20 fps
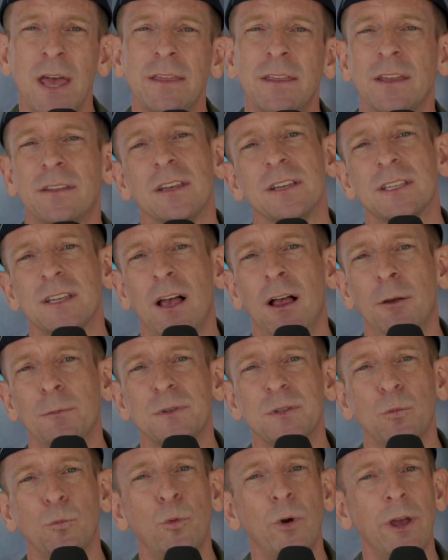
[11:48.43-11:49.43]
that this
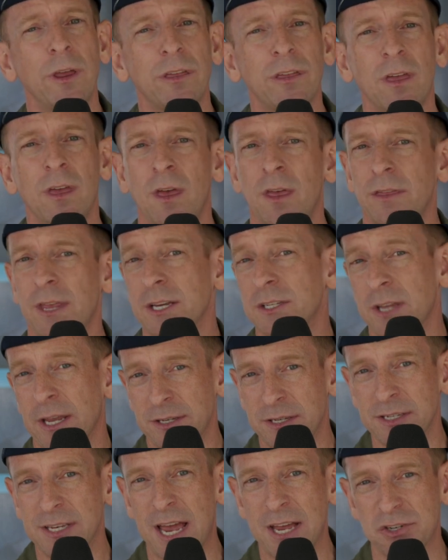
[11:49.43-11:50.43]
helps with things
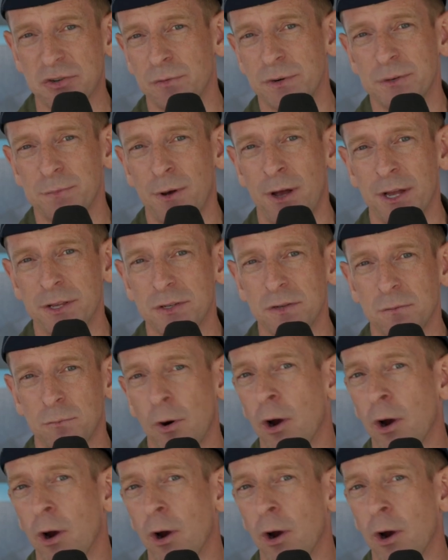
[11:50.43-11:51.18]
like disaster response,